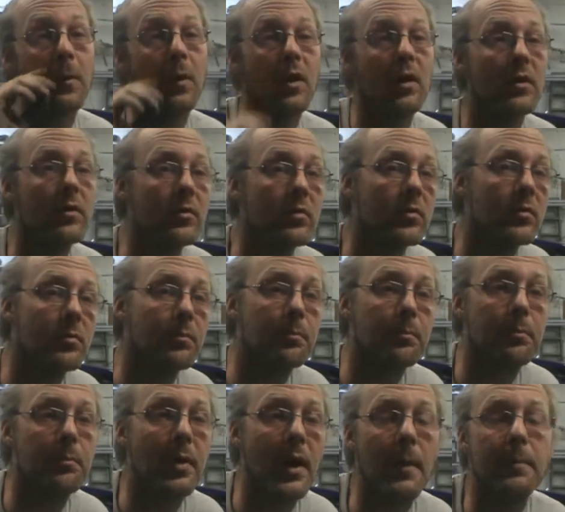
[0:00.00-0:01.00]
what
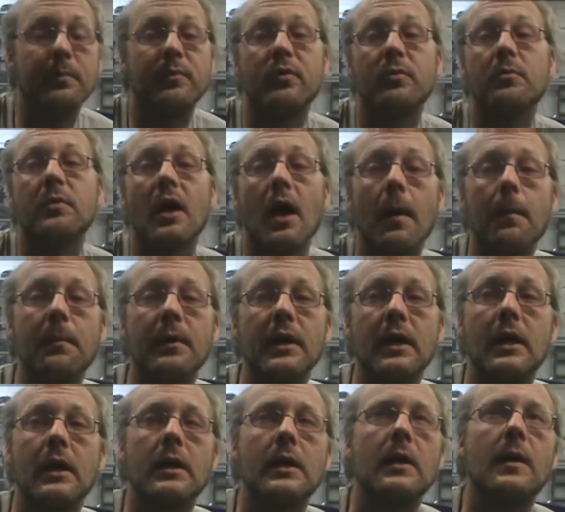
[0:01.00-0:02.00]
pepped me up
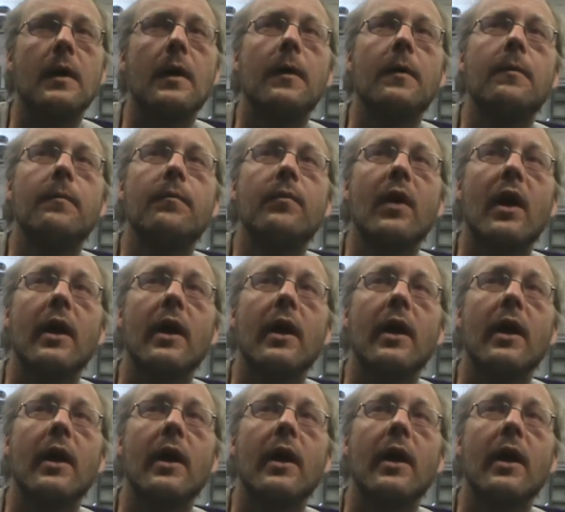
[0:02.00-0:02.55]
again, you know.